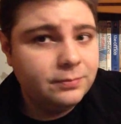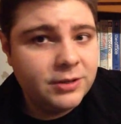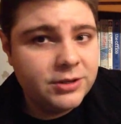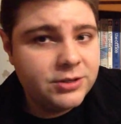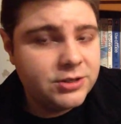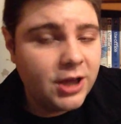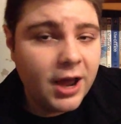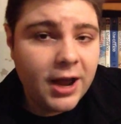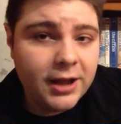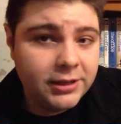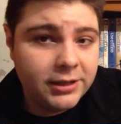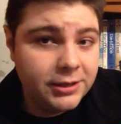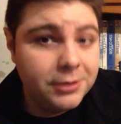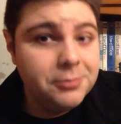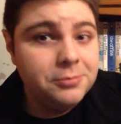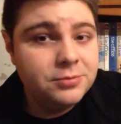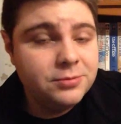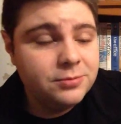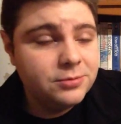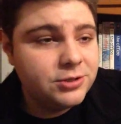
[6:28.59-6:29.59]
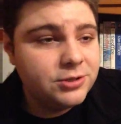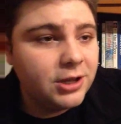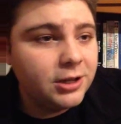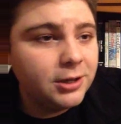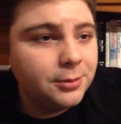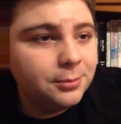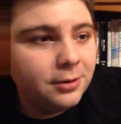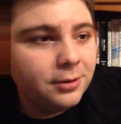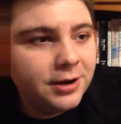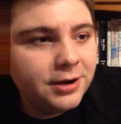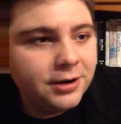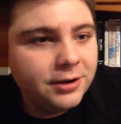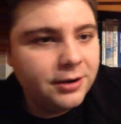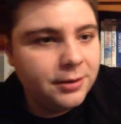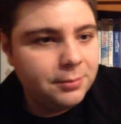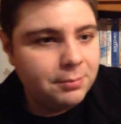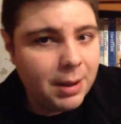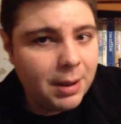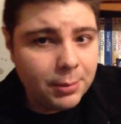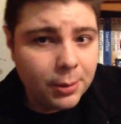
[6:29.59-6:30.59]
His highly celebrated
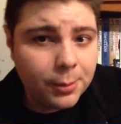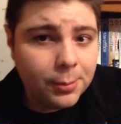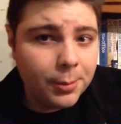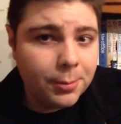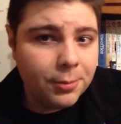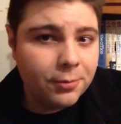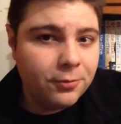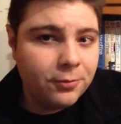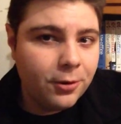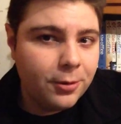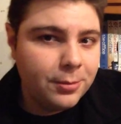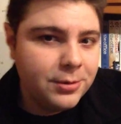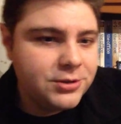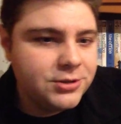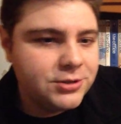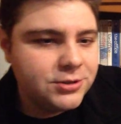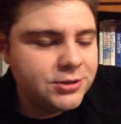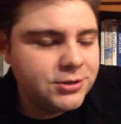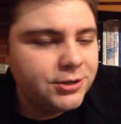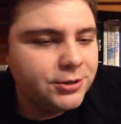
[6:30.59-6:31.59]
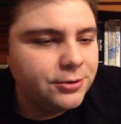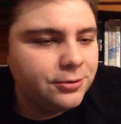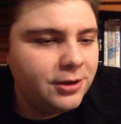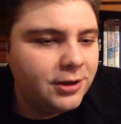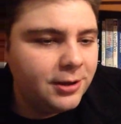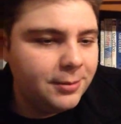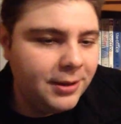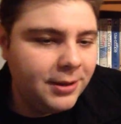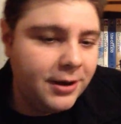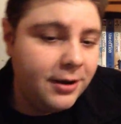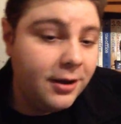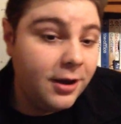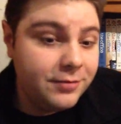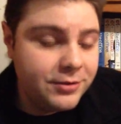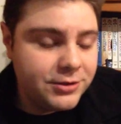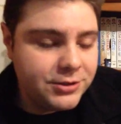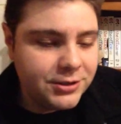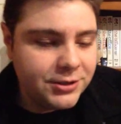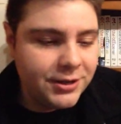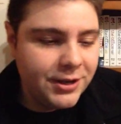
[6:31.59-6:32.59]
and memorable performance in Cinderella Man,
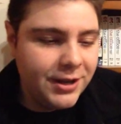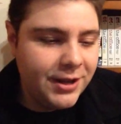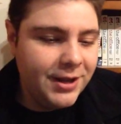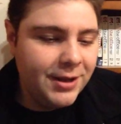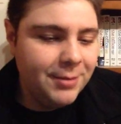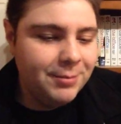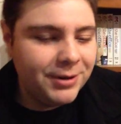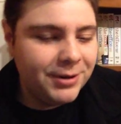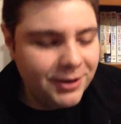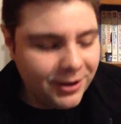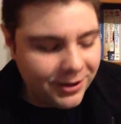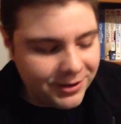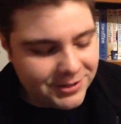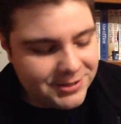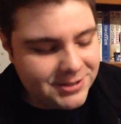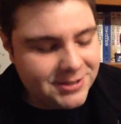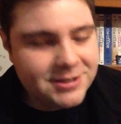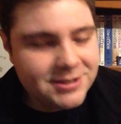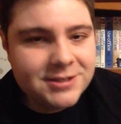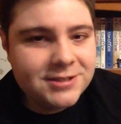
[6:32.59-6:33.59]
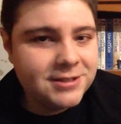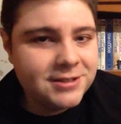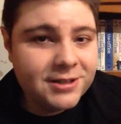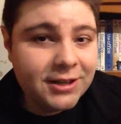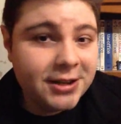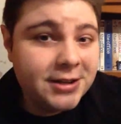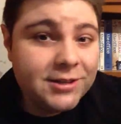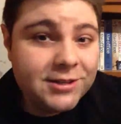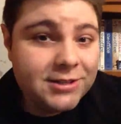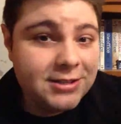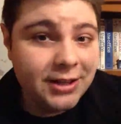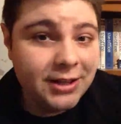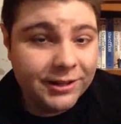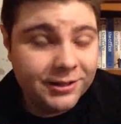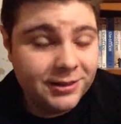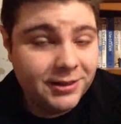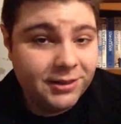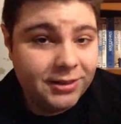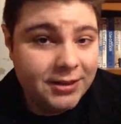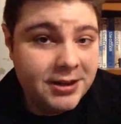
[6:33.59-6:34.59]
obviously. But no, this is
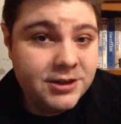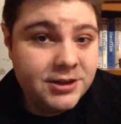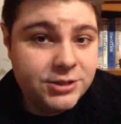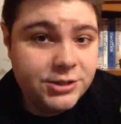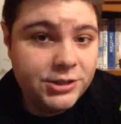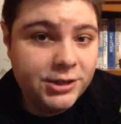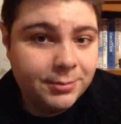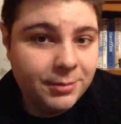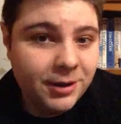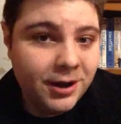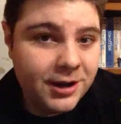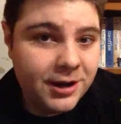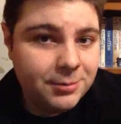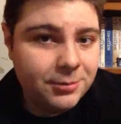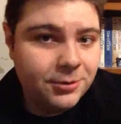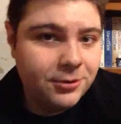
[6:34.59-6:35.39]
like the Giamatti